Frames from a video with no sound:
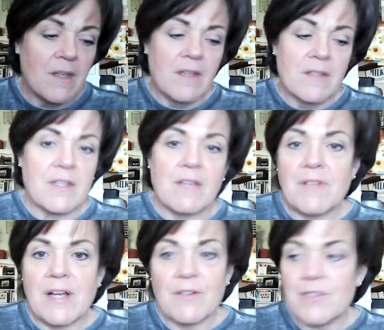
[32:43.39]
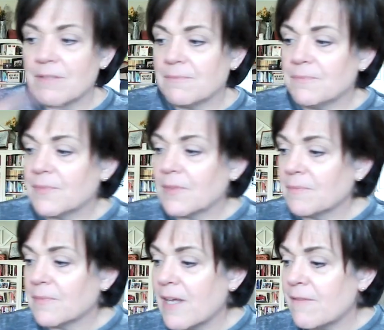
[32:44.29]
Sunflowers.
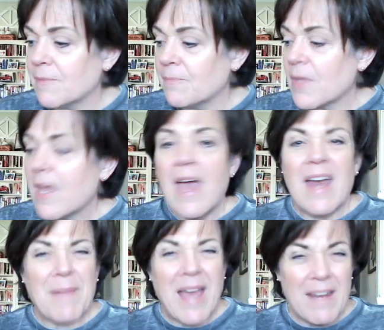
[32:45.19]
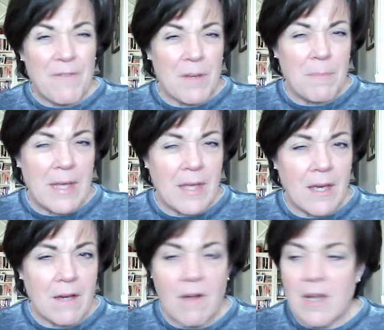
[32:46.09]
Love them. And I'm kind of on a bee
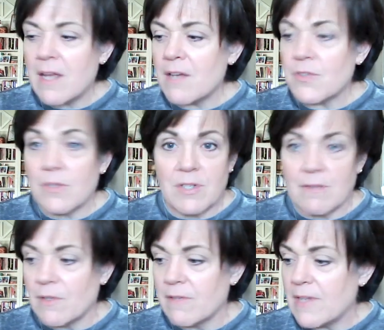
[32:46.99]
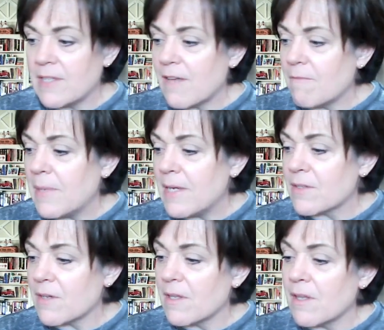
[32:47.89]
kick right now, so several of these have bees
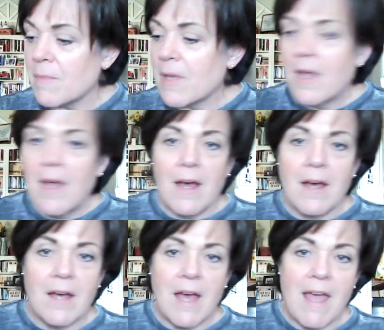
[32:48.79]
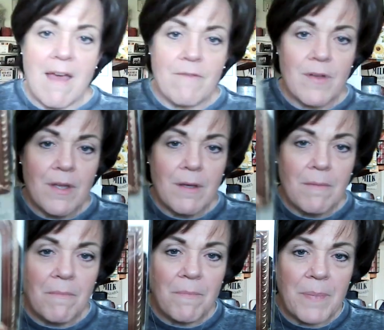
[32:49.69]
on them. I have
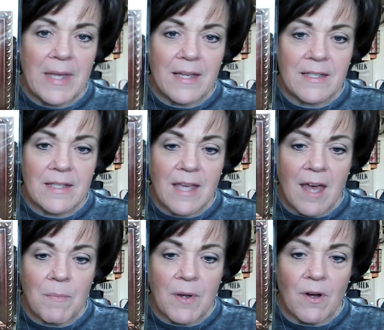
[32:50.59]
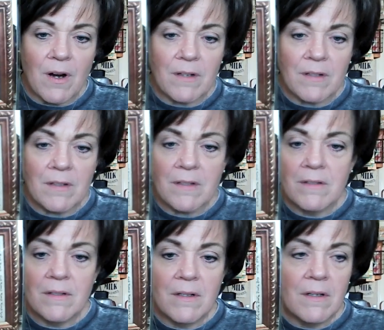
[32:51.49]
Bee Skep Garden
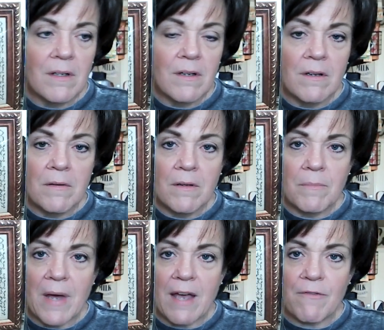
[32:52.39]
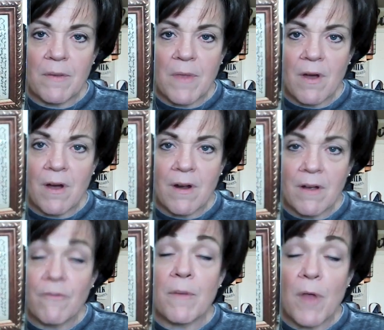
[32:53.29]
by From
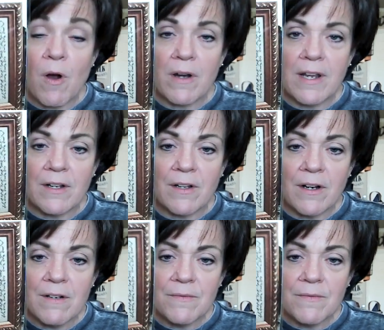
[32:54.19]
the Heart Needle Art.